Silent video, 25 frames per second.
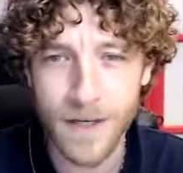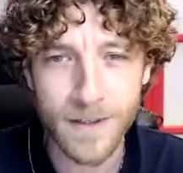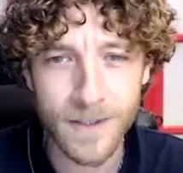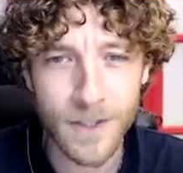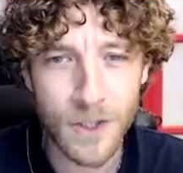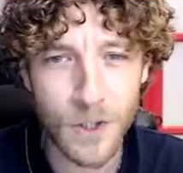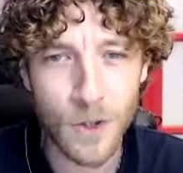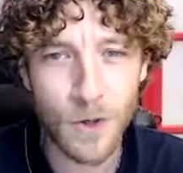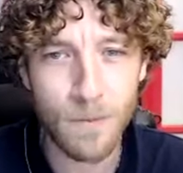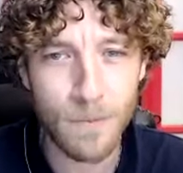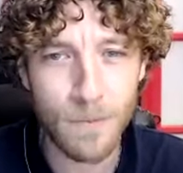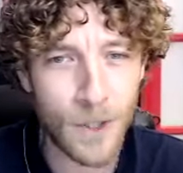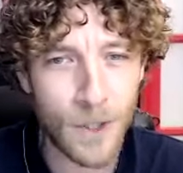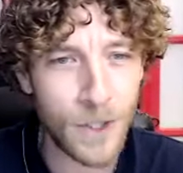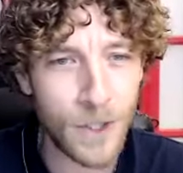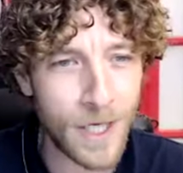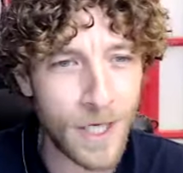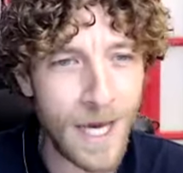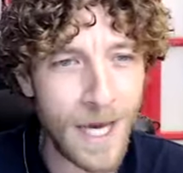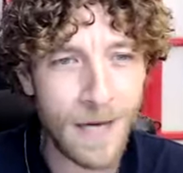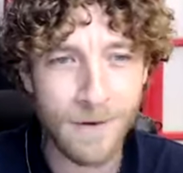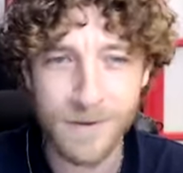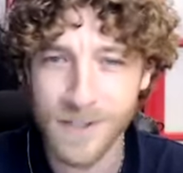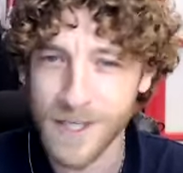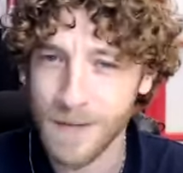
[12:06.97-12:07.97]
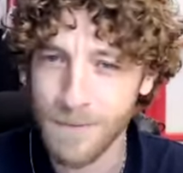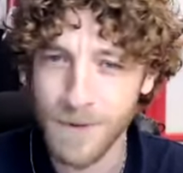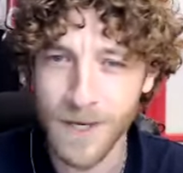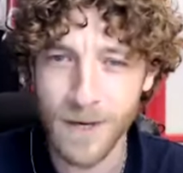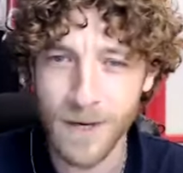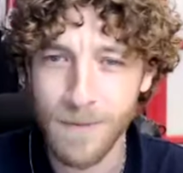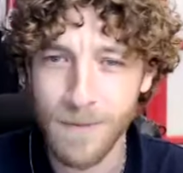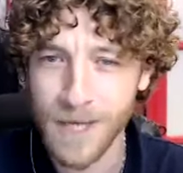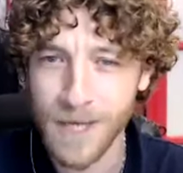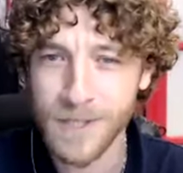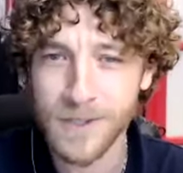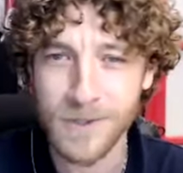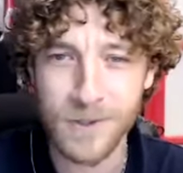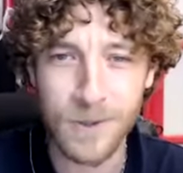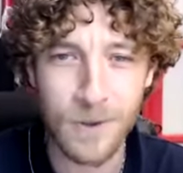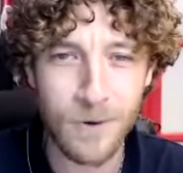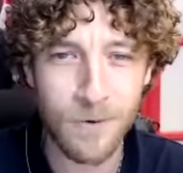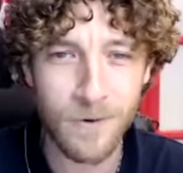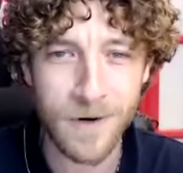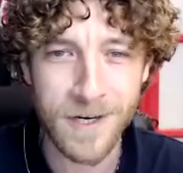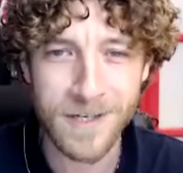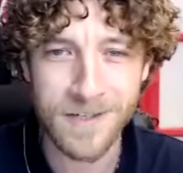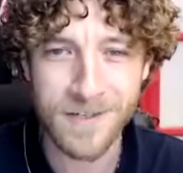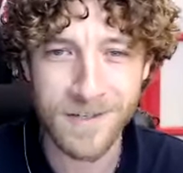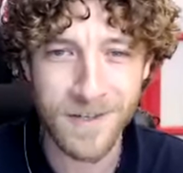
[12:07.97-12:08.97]
You're pulling out some of your best
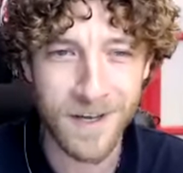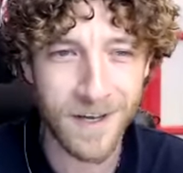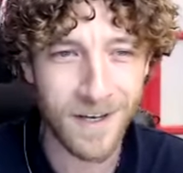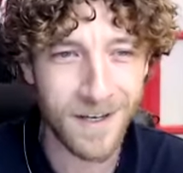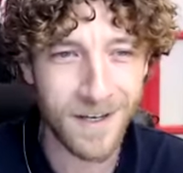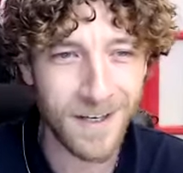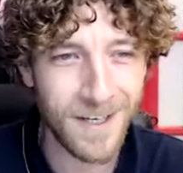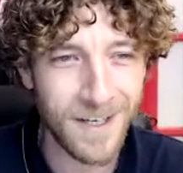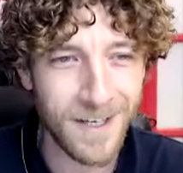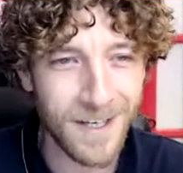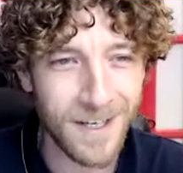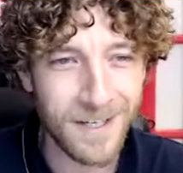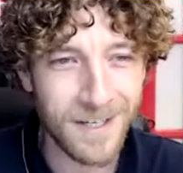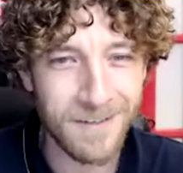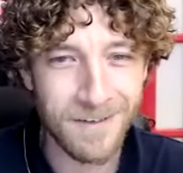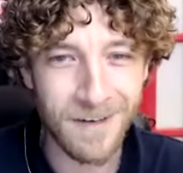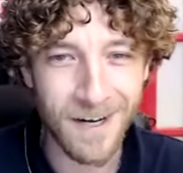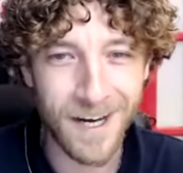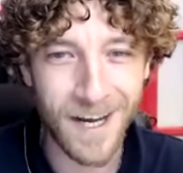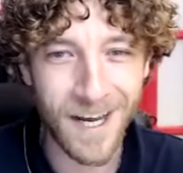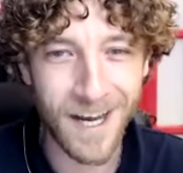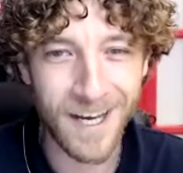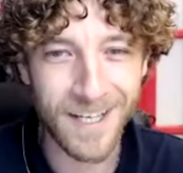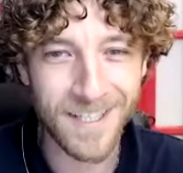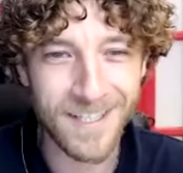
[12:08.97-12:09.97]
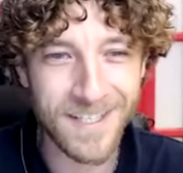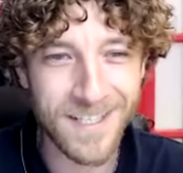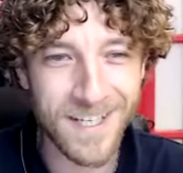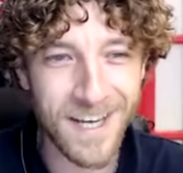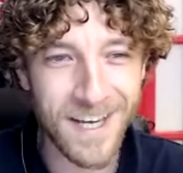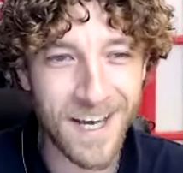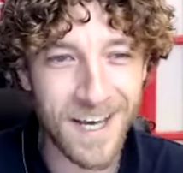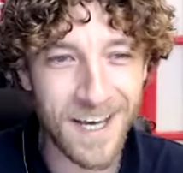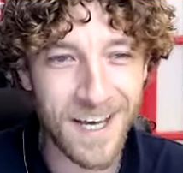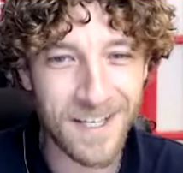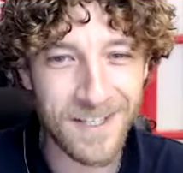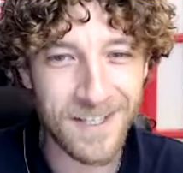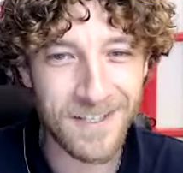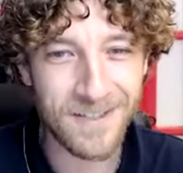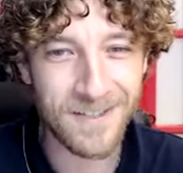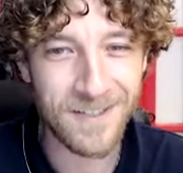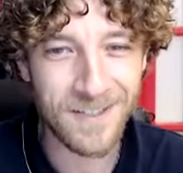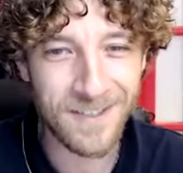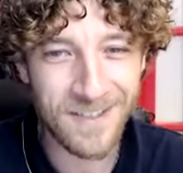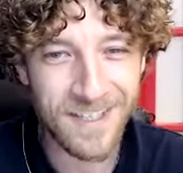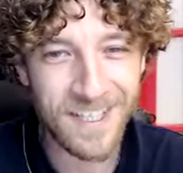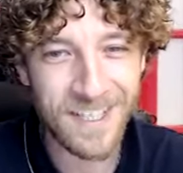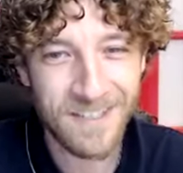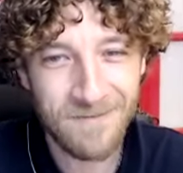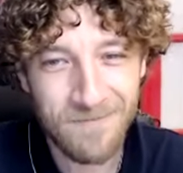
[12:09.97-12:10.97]
stories there, right? And
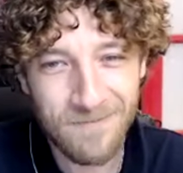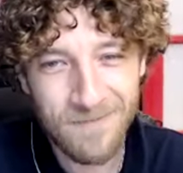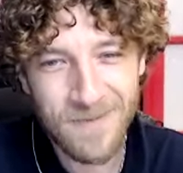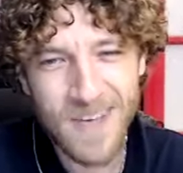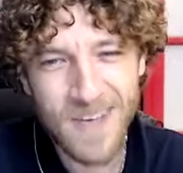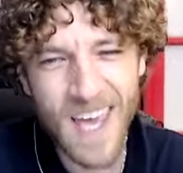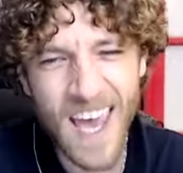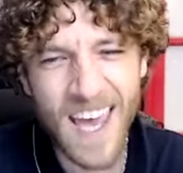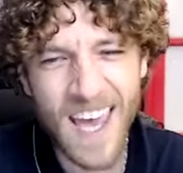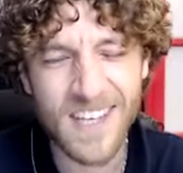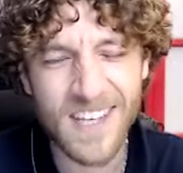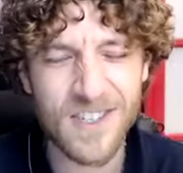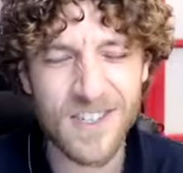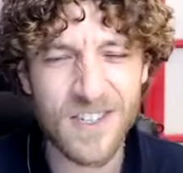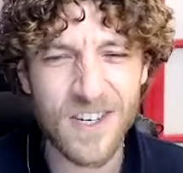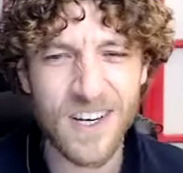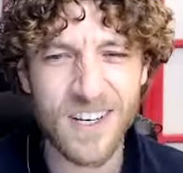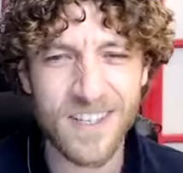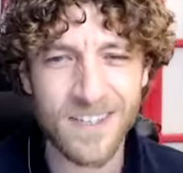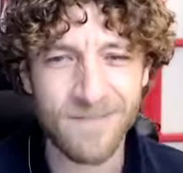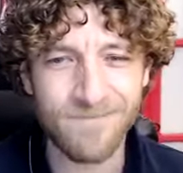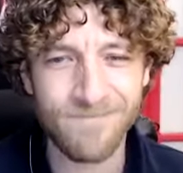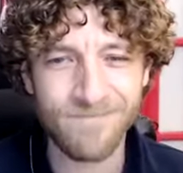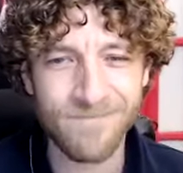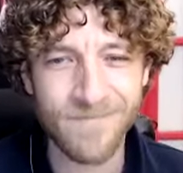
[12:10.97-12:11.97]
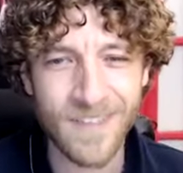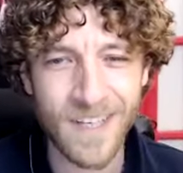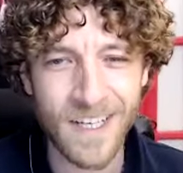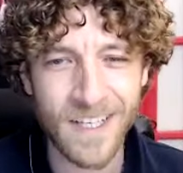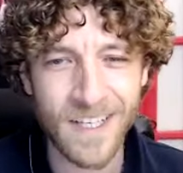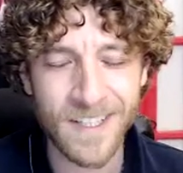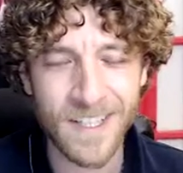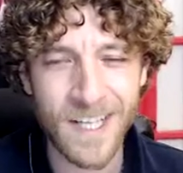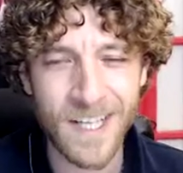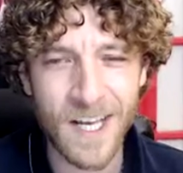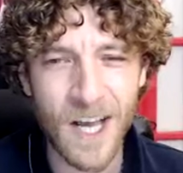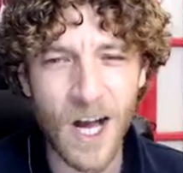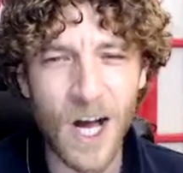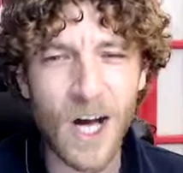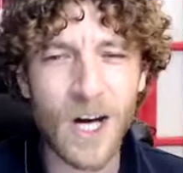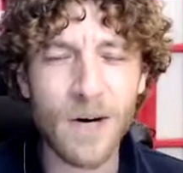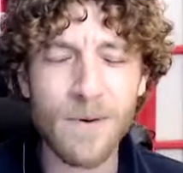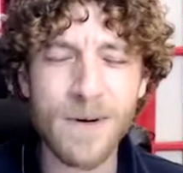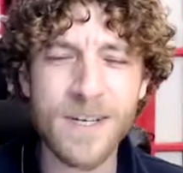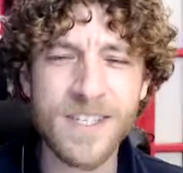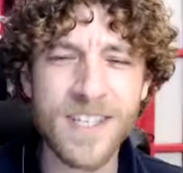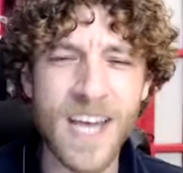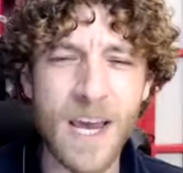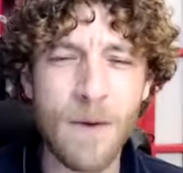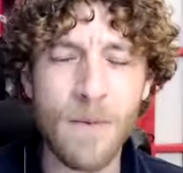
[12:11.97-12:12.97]
yeah, it's just, I
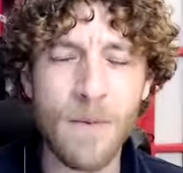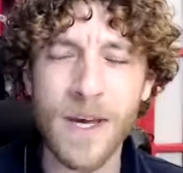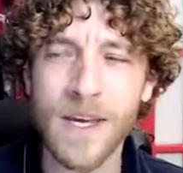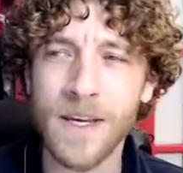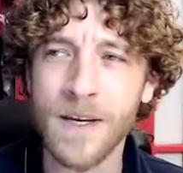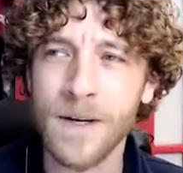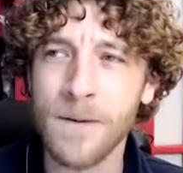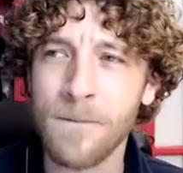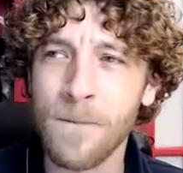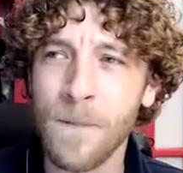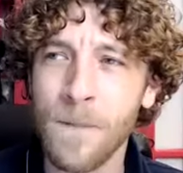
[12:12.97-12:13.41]
always say when